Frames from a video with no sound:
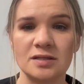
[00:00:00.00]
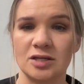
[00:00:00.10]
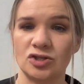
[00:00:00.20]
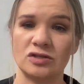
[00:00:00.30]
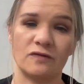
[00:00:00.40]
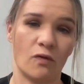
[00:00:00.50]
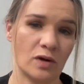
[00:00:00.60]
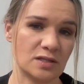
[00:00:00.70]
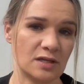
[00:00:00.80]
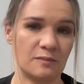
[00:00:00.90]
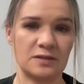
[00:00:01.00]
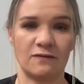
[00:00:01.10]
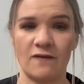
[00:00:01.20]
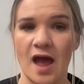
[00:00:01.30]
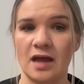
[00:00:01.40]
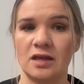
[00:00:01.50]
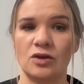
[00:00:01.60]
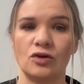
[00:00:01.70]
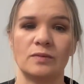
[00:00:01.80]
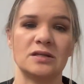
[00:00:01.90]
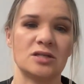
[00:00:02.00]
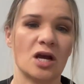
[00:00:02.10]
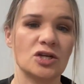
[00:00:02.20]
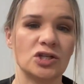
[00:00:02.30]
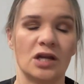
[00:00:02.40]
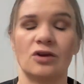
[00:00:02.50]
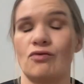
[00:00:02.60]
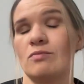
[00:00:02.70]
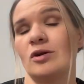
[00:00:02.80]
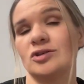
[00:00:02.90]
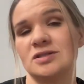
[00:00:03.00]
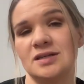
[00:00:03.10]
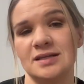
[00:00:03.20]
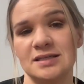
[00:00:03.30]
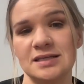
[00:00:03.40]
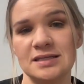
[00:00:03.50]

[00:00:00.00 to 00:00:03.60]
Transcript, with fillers: such as forceps, vacuum, induction, or emergency C